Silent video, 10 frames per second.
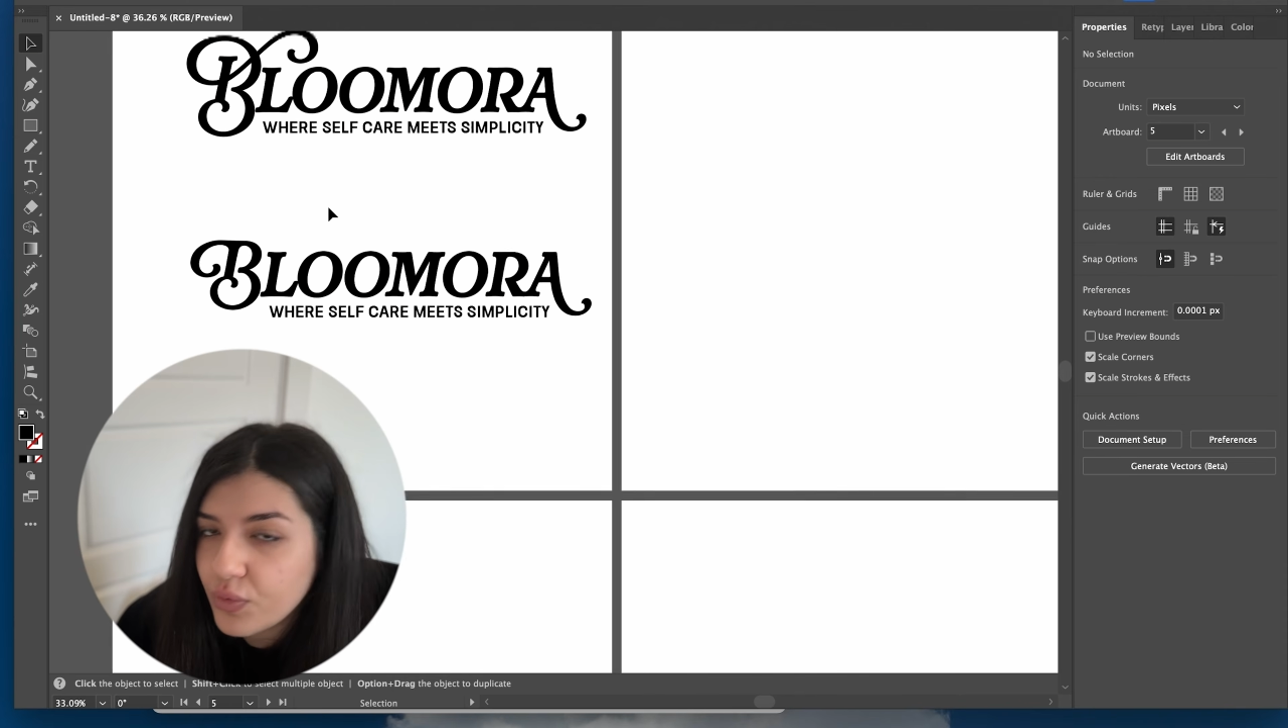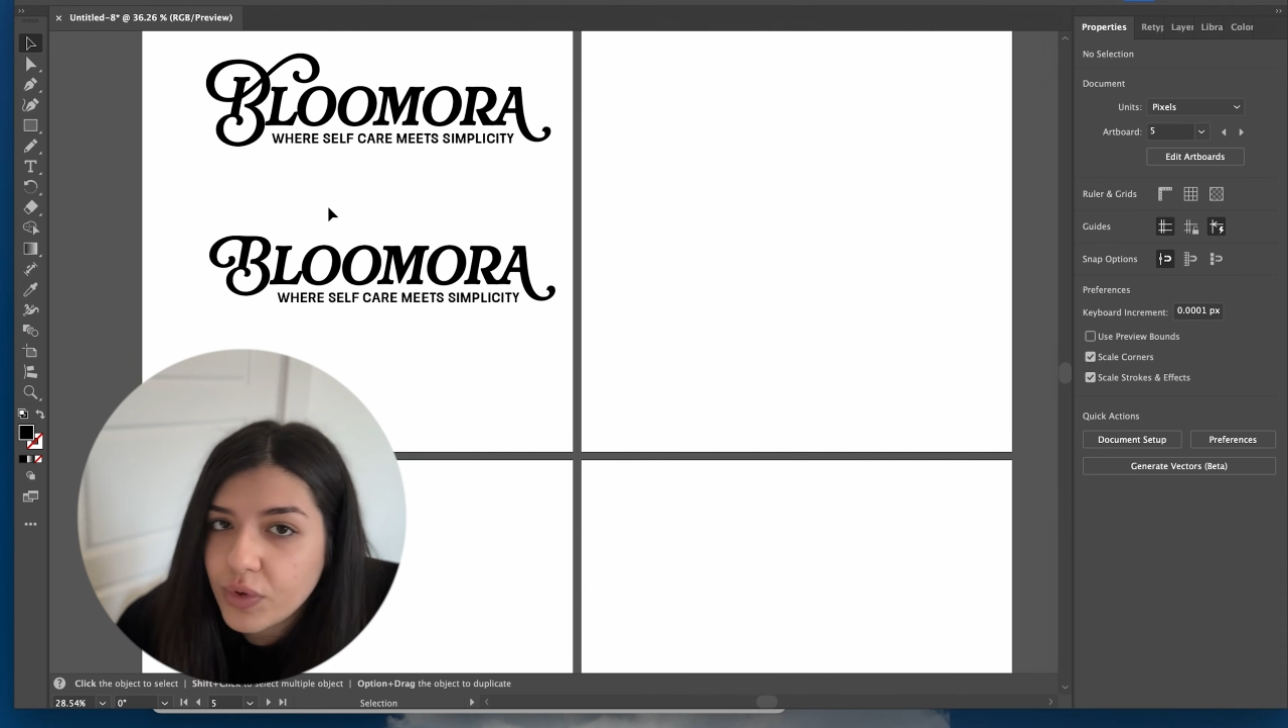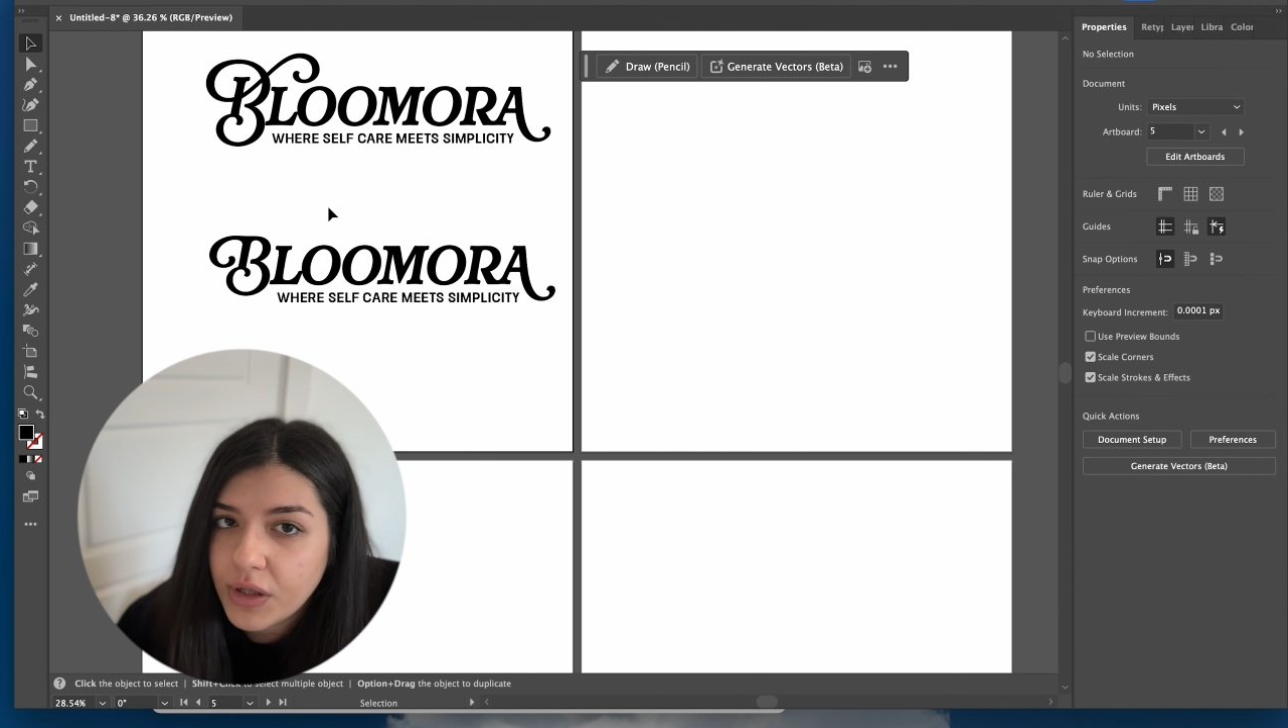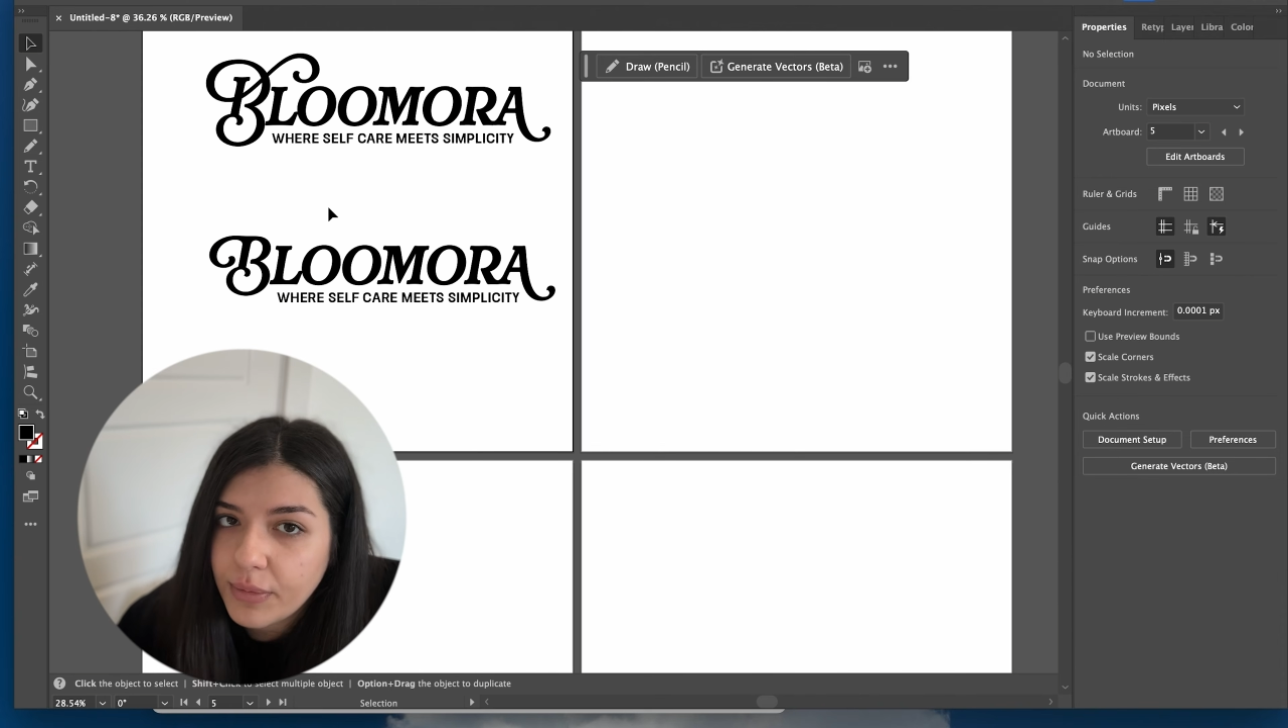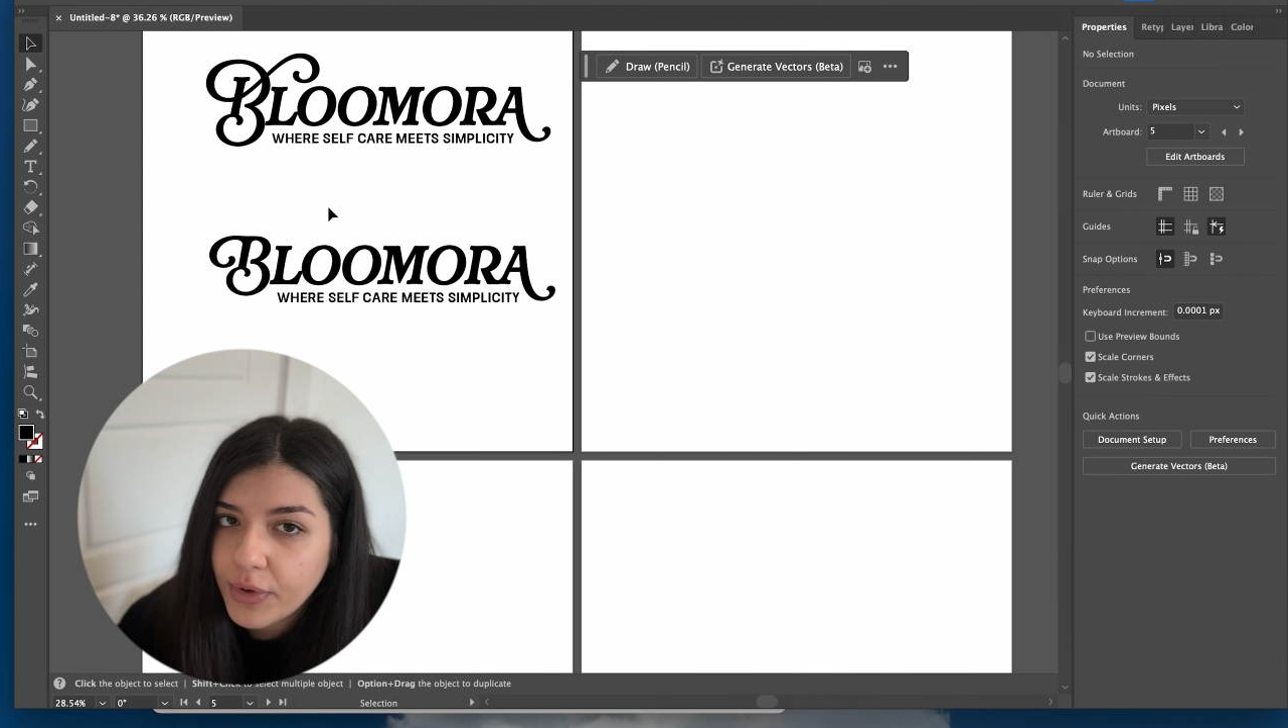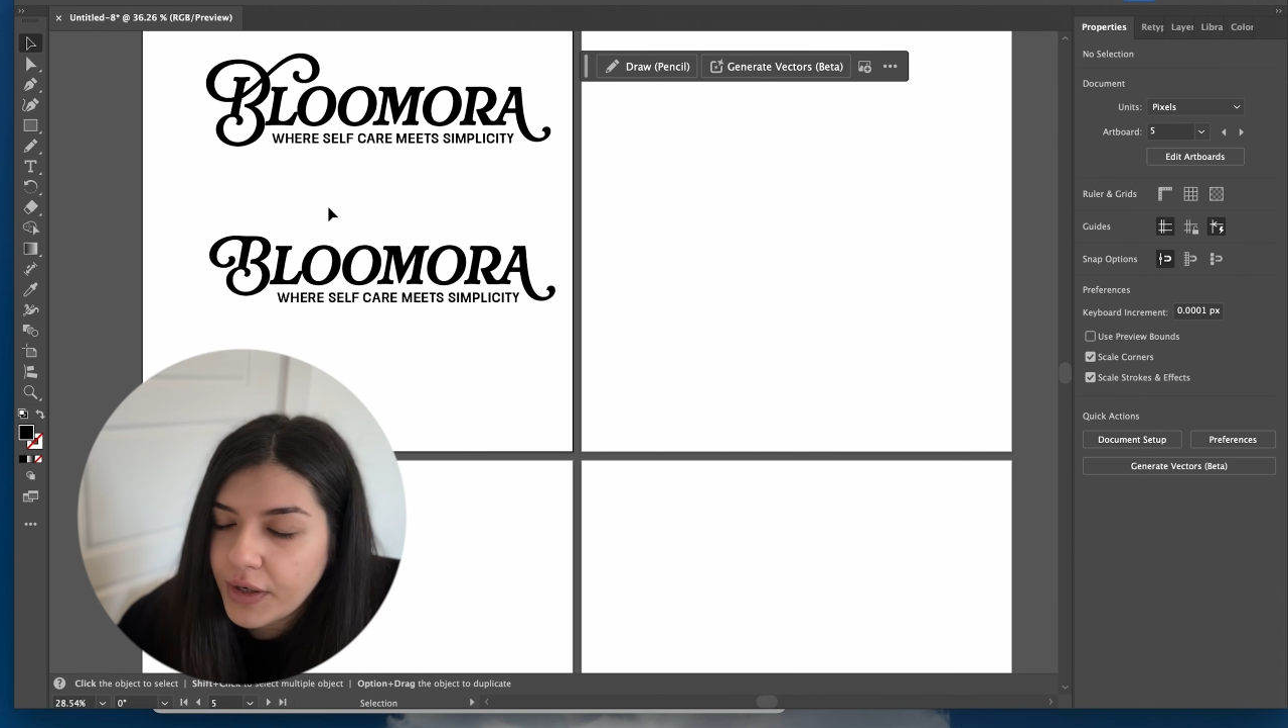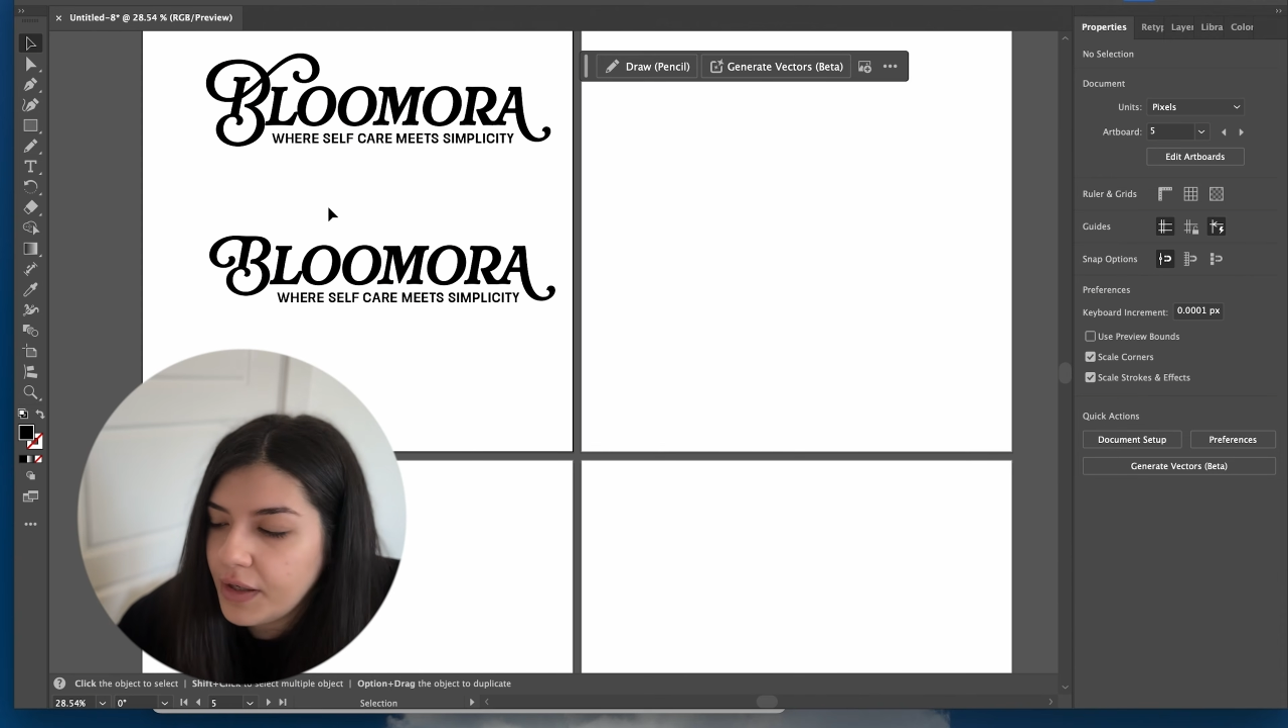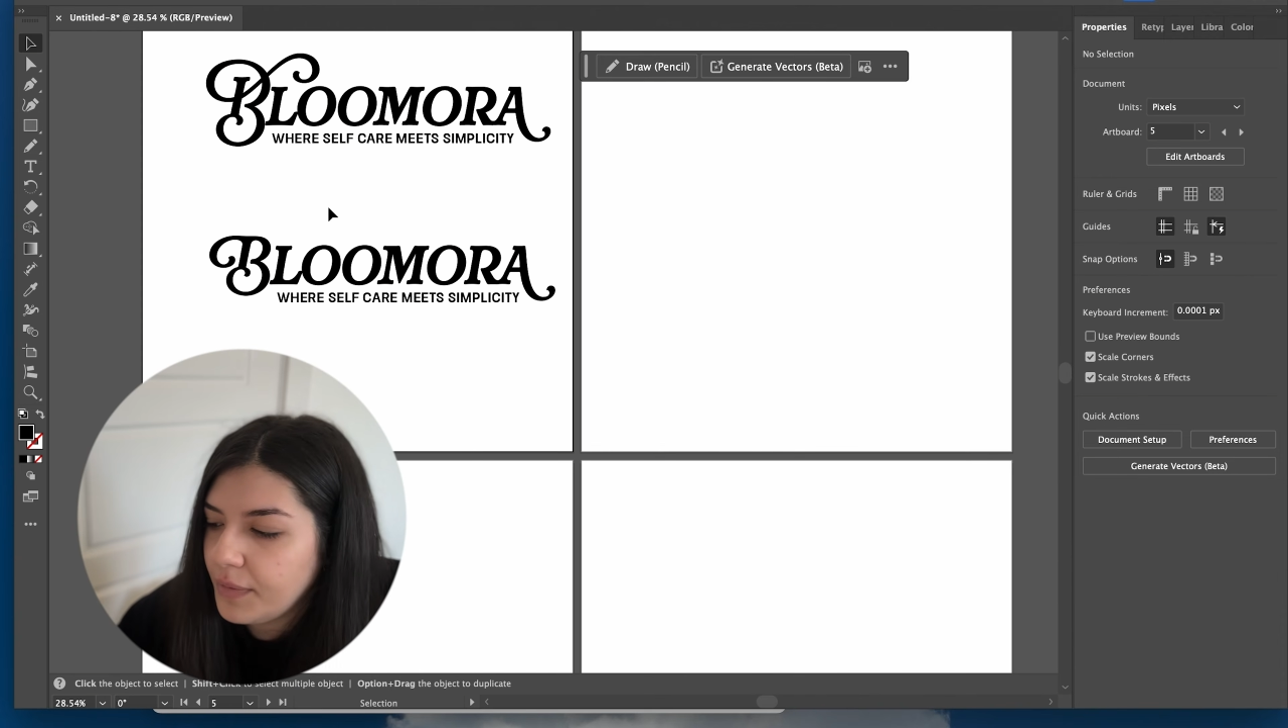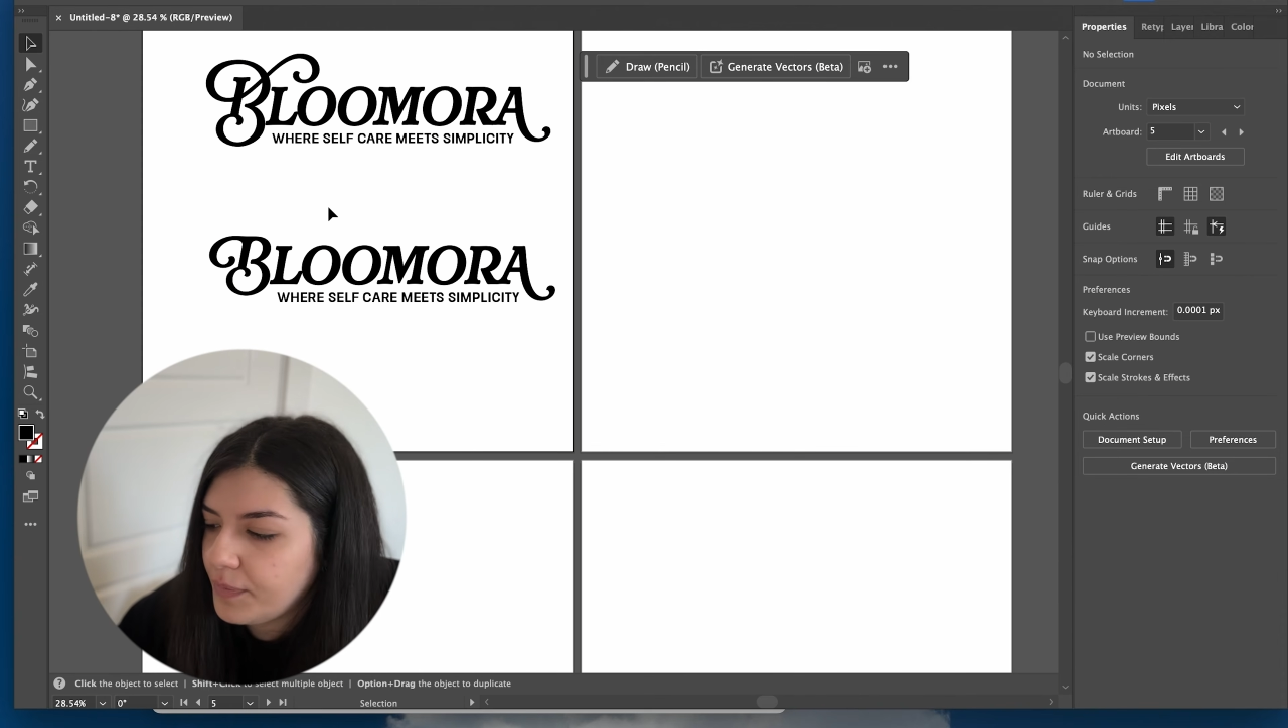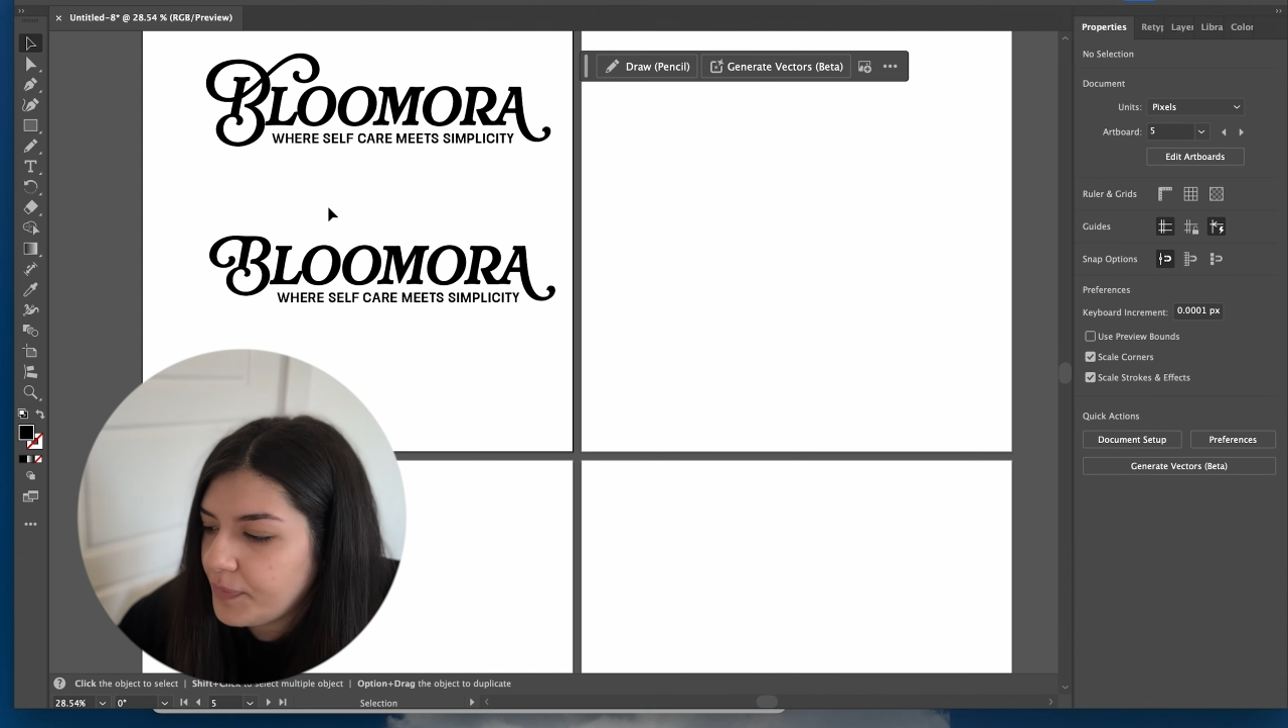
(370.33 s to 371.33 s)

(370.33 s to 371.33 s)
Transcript: really pretty.